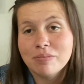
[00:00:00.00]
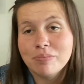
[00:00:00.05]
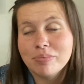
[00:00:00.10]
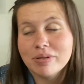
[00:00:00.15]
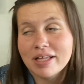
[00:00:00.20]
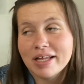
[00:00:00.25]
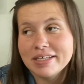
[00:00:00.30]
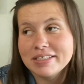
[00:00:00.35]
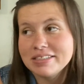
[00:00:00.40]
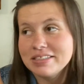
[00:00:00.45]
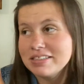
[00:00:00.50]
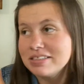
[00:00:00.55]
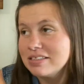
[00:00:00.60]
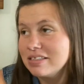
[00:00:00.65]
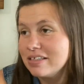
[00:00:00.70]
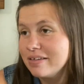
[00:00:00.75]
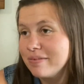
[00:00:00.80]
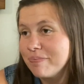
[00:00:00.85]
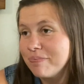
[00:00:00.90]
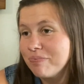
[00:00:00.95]
Plus,
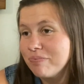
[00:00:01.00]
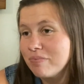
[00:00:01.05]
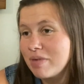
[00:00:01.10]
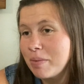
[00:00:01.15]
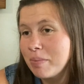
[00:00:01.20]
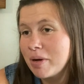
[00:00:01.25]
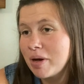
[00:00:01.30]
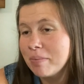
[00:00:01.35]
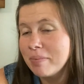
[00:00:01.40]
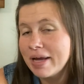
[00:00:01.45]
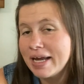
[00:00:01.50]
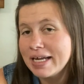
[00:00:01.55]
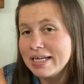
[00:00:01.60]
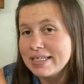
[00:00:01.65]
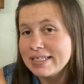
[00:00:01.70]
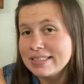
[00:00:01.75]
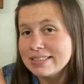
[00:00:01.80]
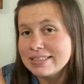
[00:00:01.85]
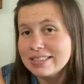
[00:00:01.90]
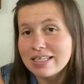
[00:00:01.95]
my mom
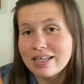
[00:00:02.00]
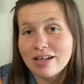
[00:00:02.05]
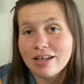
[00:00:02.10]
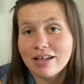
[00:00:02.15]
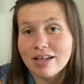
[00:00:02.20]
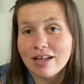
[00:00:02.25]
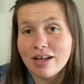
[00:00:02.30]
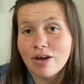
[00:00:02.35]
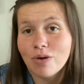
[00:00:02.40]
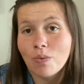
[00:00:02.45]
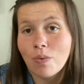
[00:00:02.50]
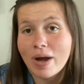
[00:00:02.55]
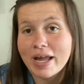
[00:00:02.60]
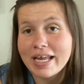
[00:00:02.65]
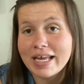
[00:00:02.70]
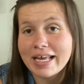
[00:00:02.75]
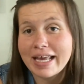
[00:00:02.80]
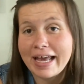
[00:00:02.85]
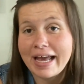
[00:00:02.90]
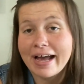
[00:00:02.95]
has a
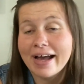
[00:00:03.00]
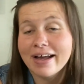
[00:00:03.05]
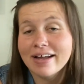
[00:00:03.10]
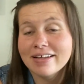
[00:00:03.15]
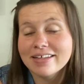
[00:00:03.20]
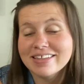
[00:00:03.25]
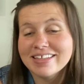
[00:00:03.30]
white cat